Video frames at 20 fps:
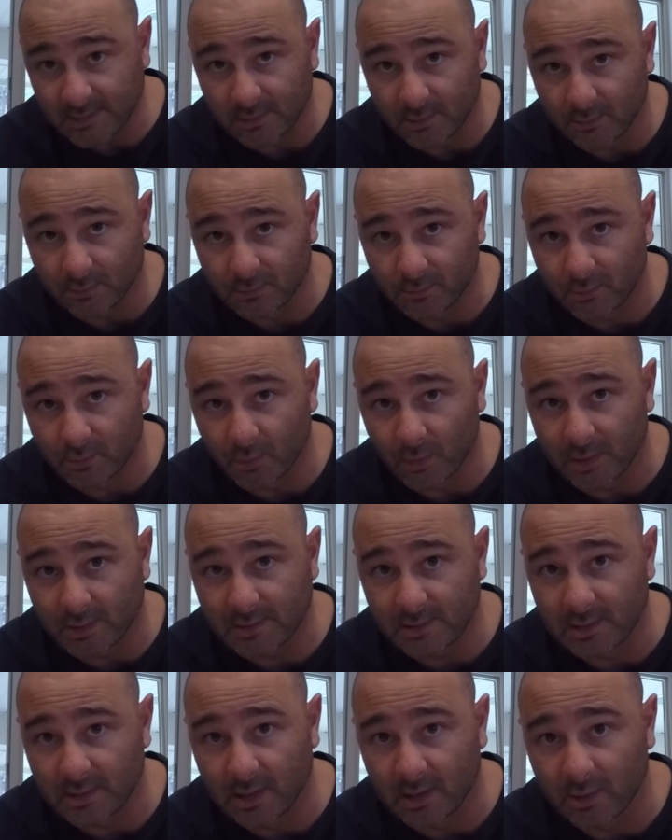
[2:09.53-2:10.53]
and rest
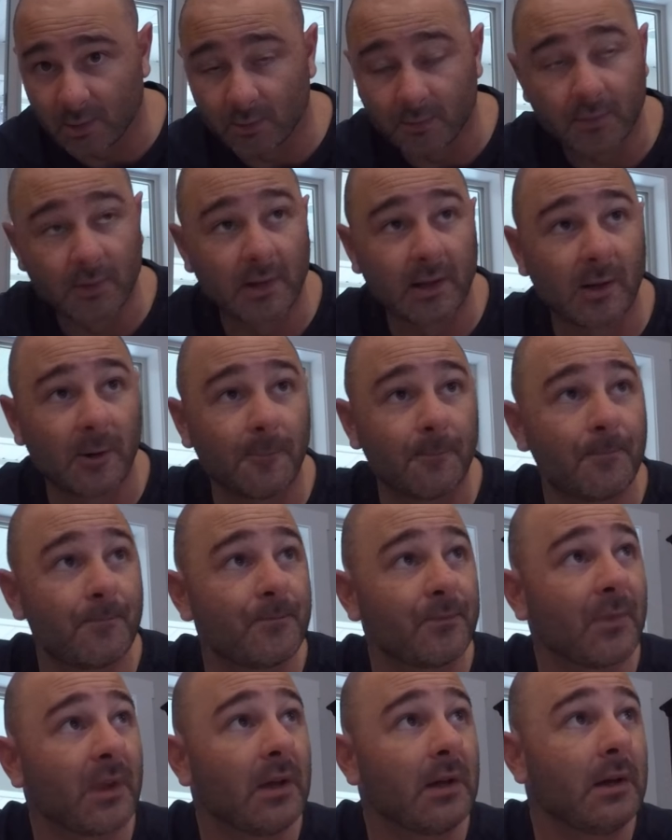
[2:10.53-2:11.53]
the ankle for now.
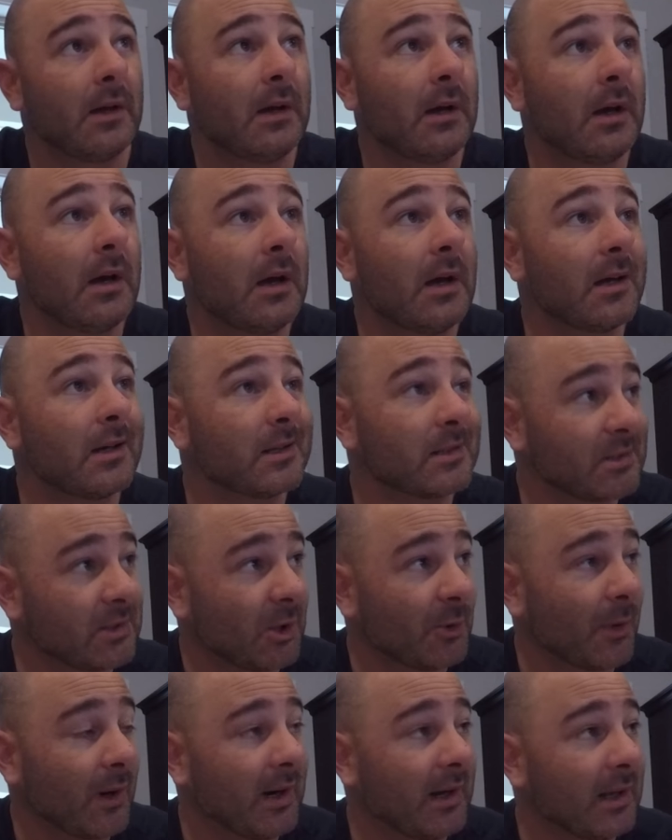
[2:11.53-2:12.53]
Still
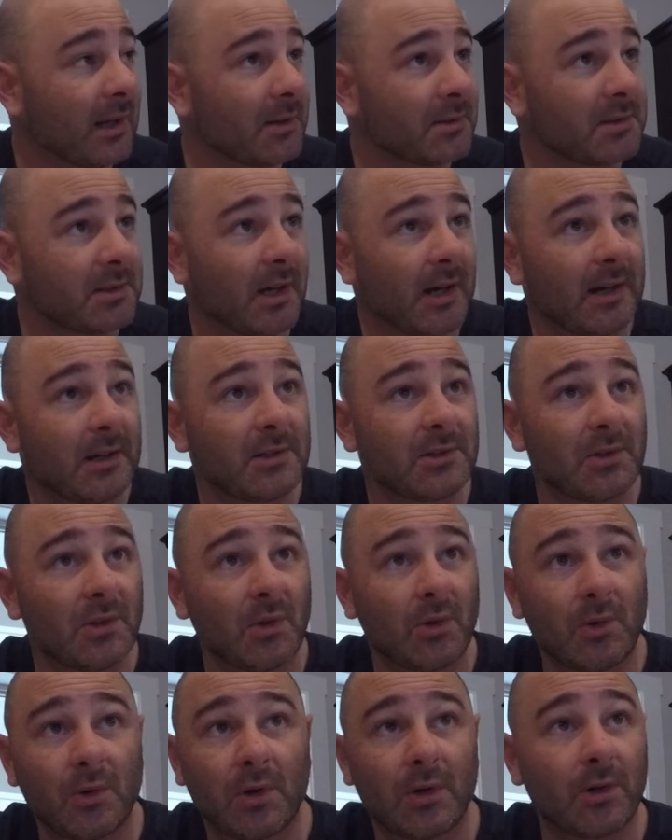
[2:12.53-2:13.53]
raining outside,
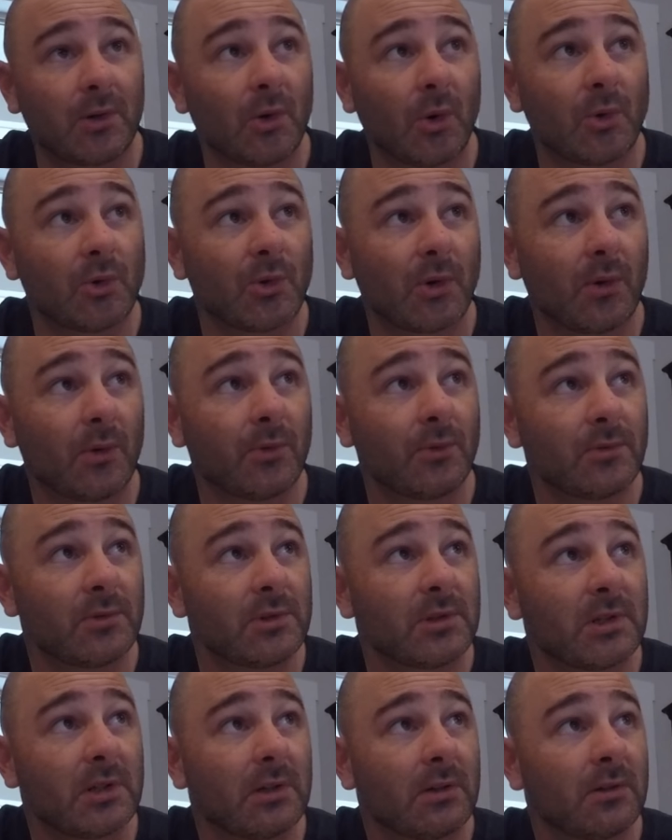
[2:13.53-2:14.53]
so no
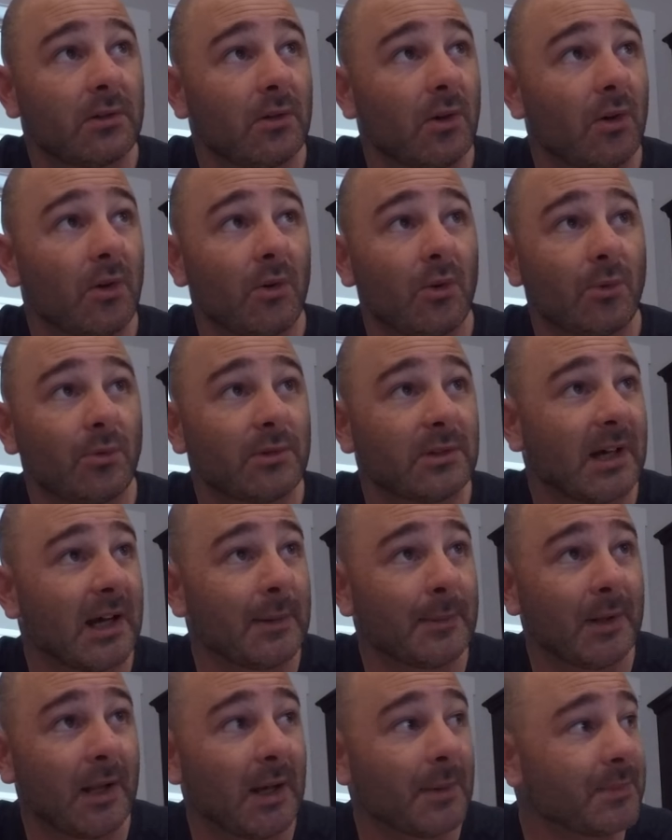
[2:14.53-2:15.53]
drones, no
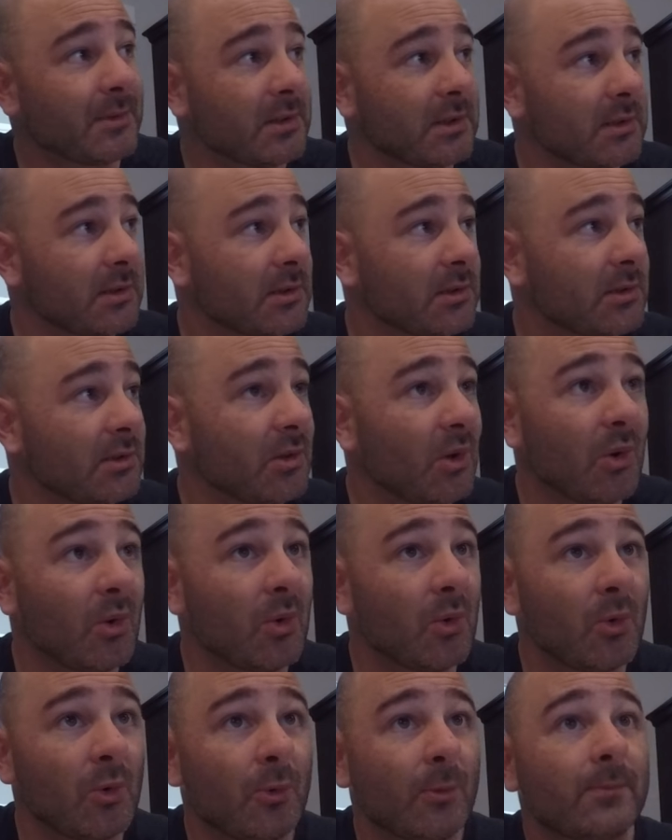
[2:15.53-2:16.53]
time lapses,
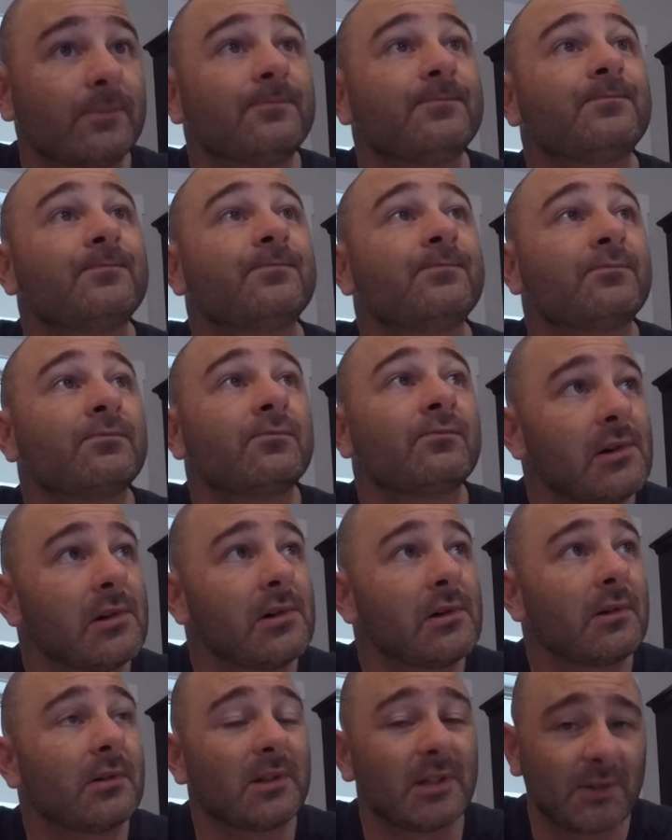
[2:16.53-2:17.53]
no...
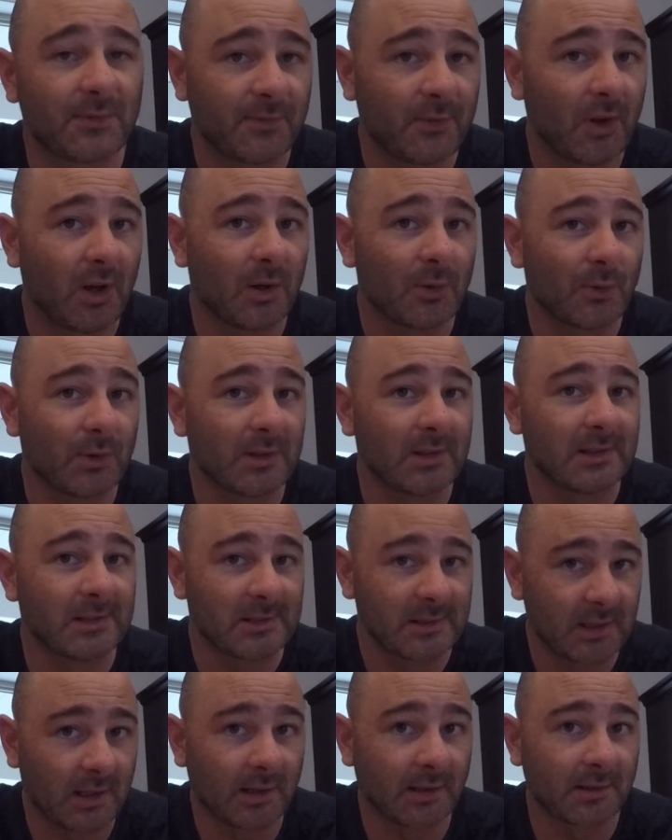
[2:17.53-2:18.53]
This vlog really
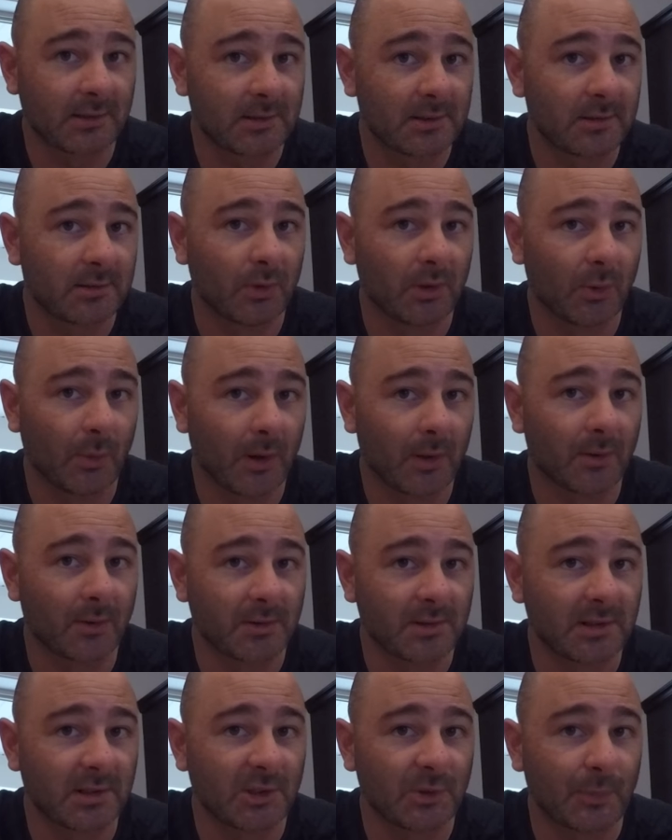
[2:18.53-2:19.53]
sucks when the weather is
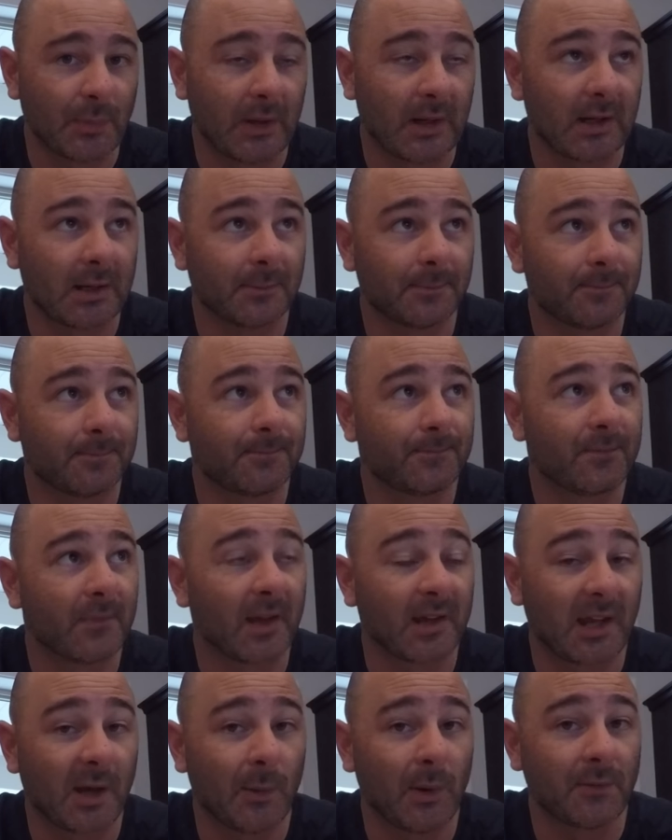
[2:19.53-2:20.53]
this bad. I
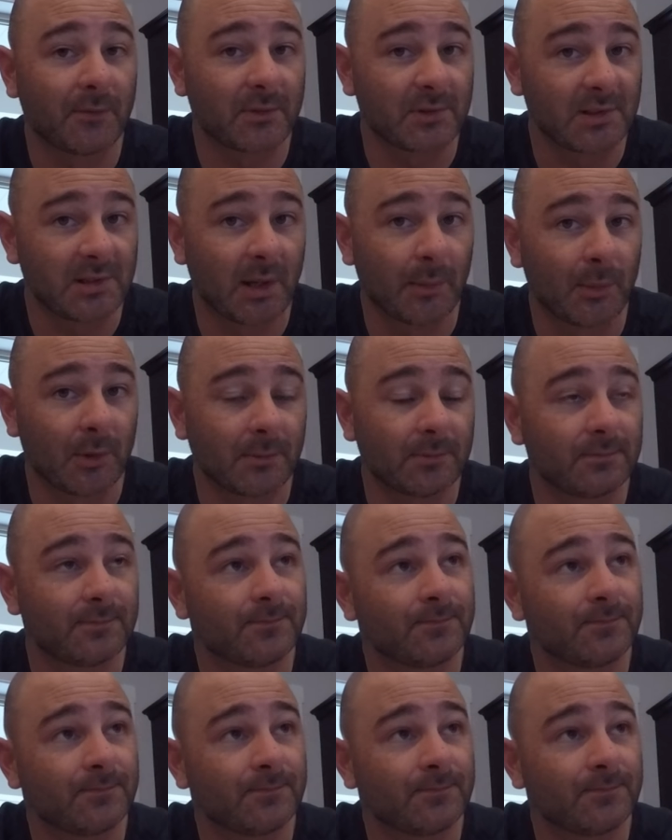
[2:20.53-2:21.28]
can't wait for summer.